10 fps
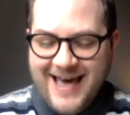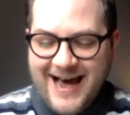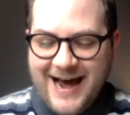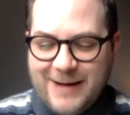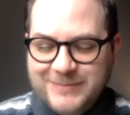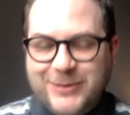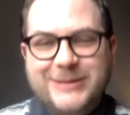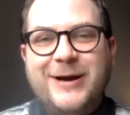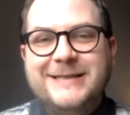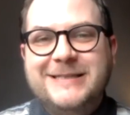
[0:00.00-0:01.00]
So it's
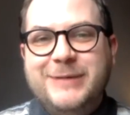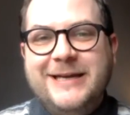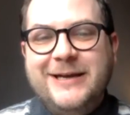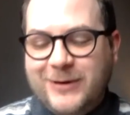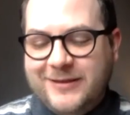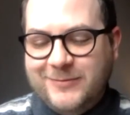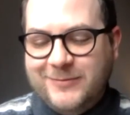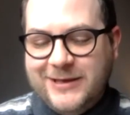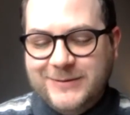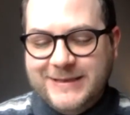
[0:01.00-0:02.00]
great to be here
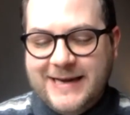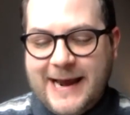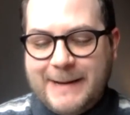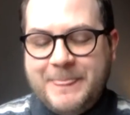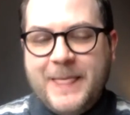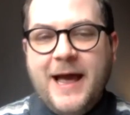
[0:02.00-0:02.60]
with you today.